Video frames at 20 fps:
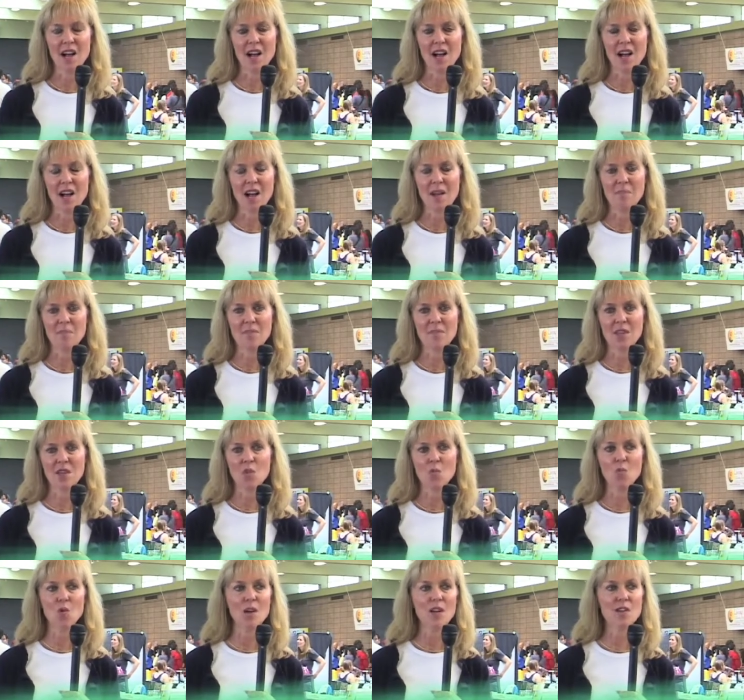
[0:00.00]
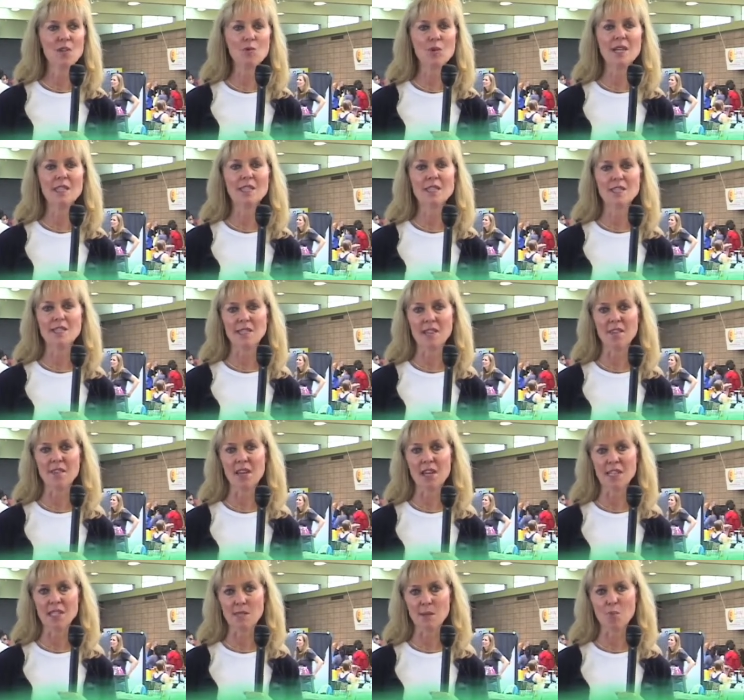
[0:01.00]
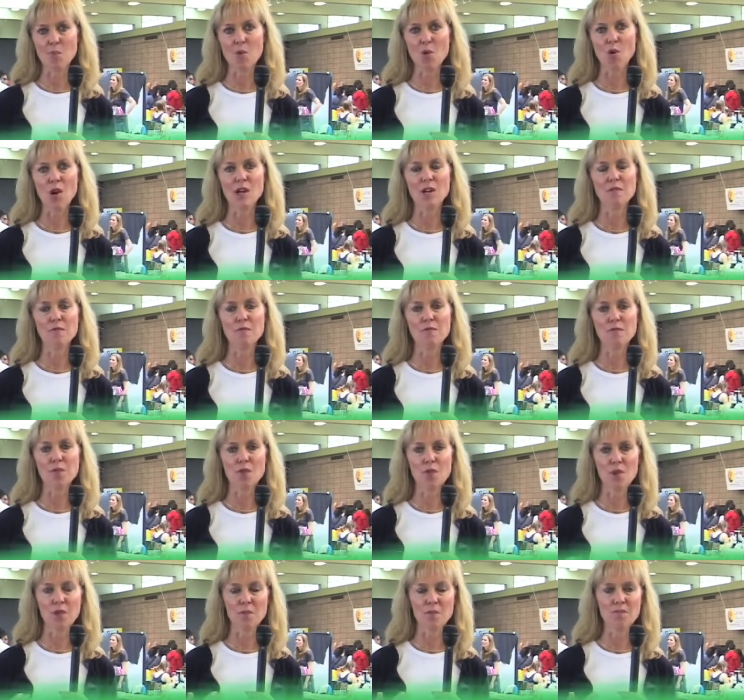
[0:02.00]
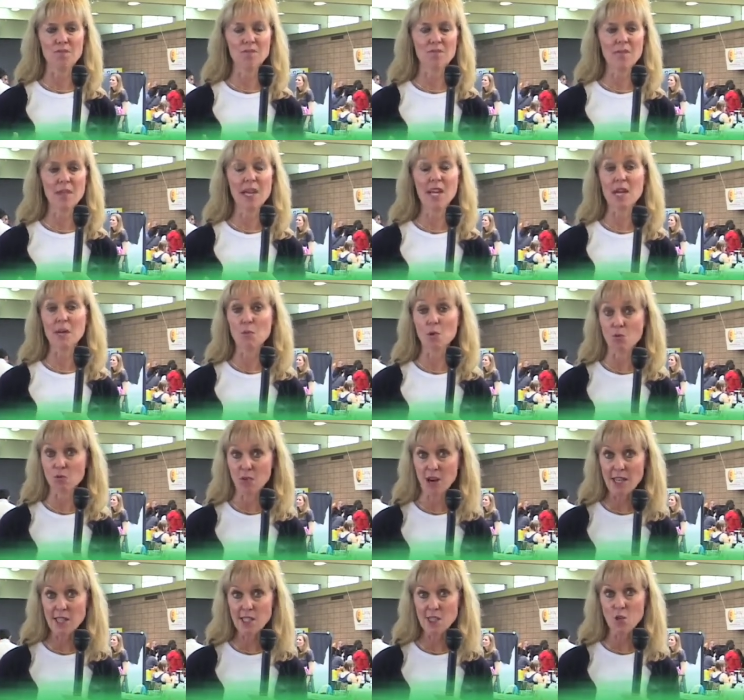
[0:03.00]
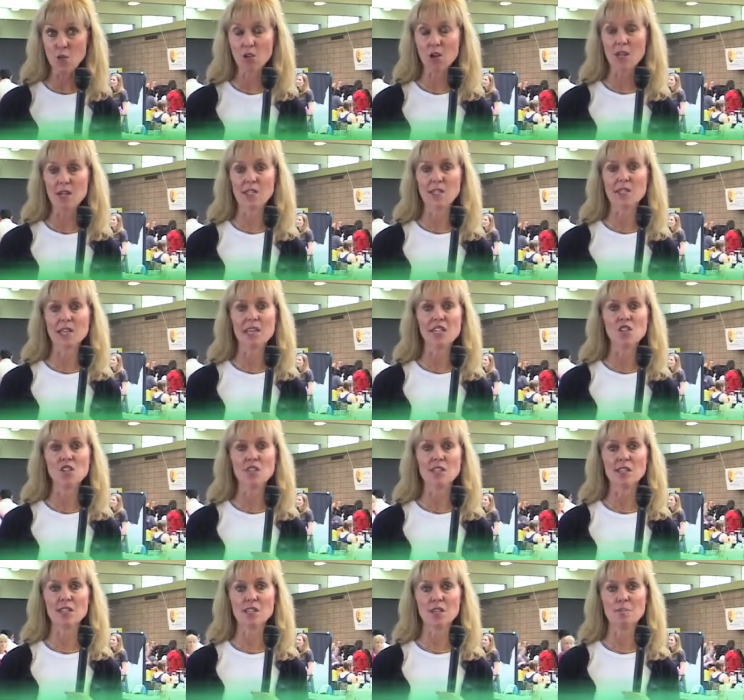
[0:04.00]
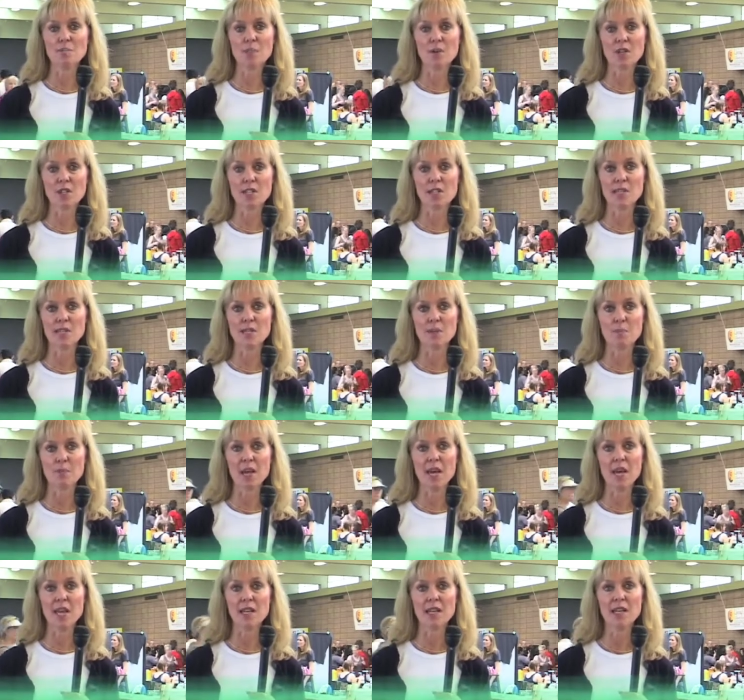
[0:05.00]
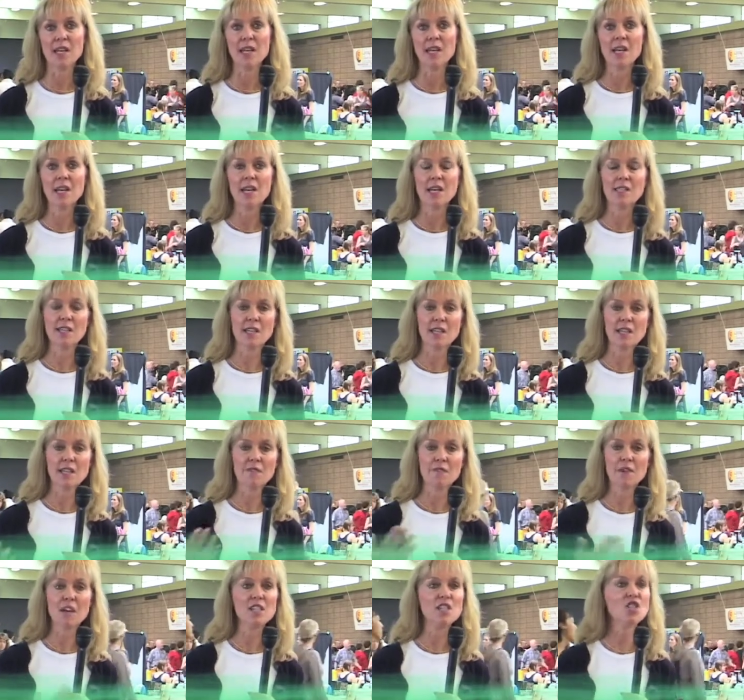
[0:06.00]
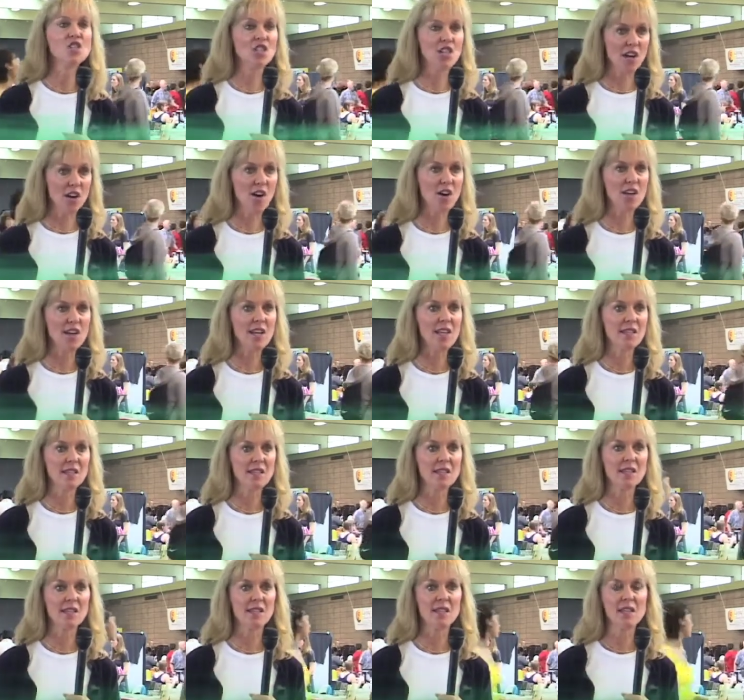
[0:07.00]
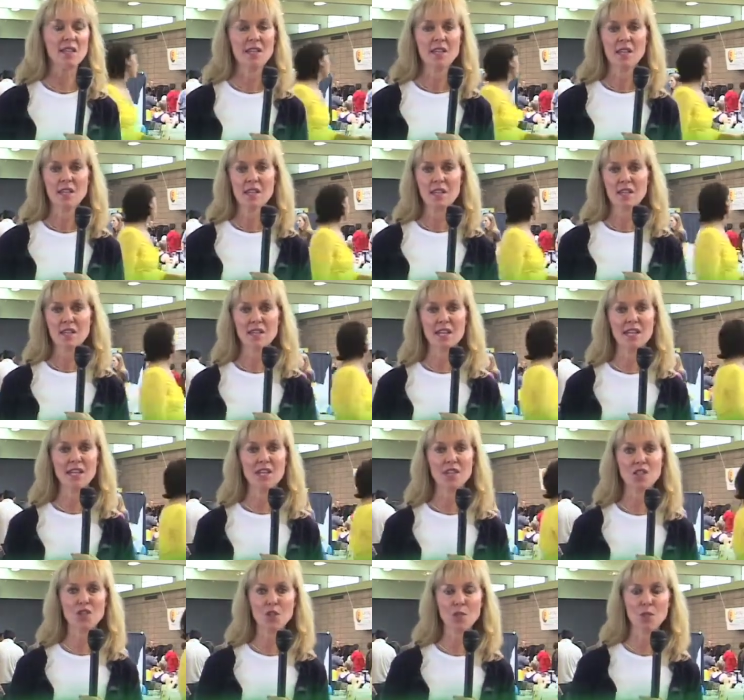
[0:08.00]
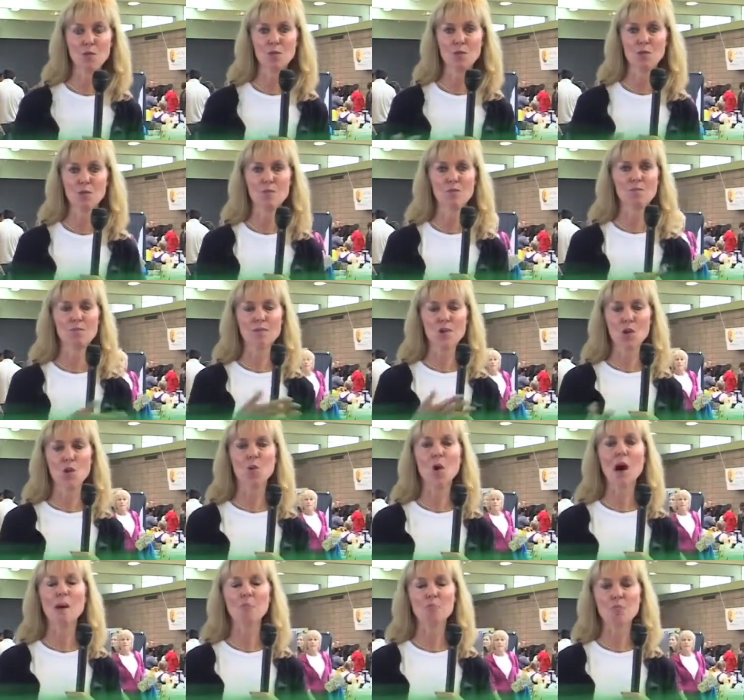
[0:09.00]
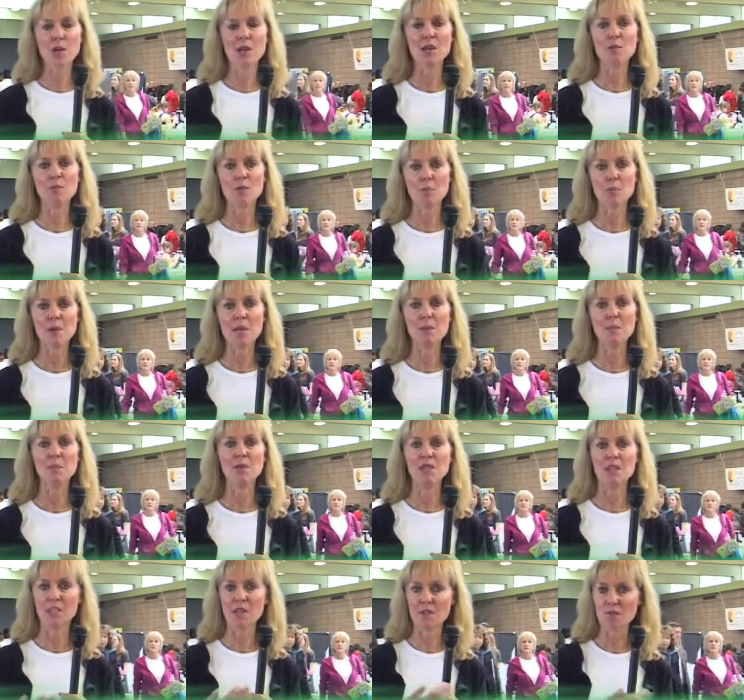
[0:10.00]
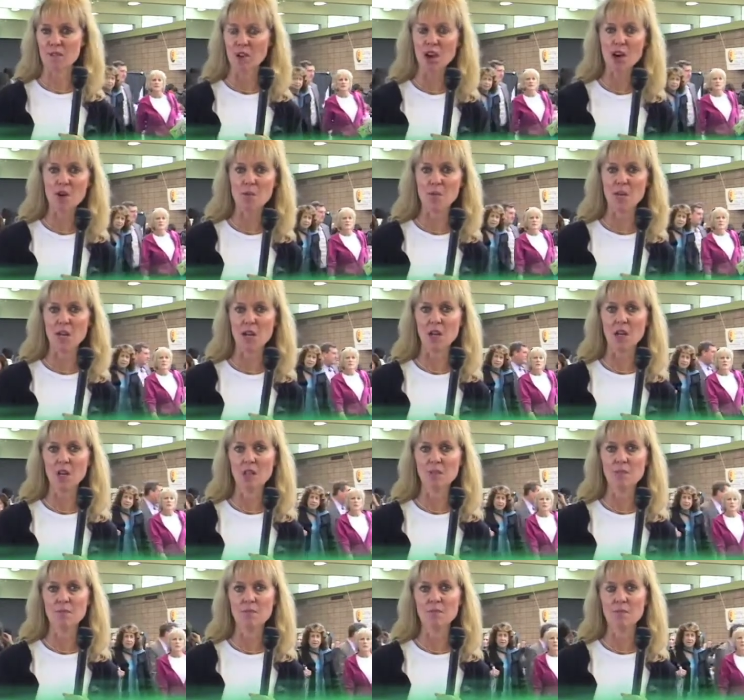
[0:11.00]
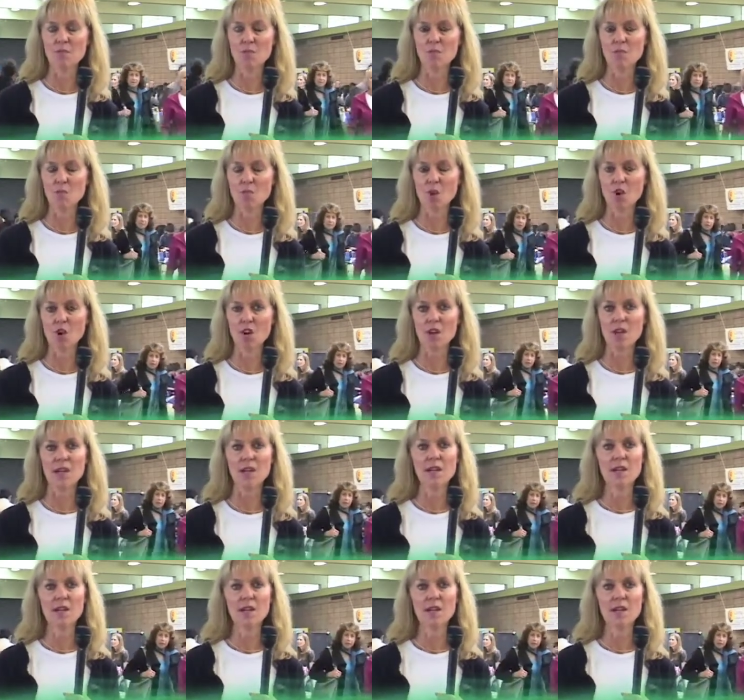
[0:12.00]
Um, one of the reasons I think it's important for animal rights organizations to participate is that the vegetarians need to cooperate with people in environmental work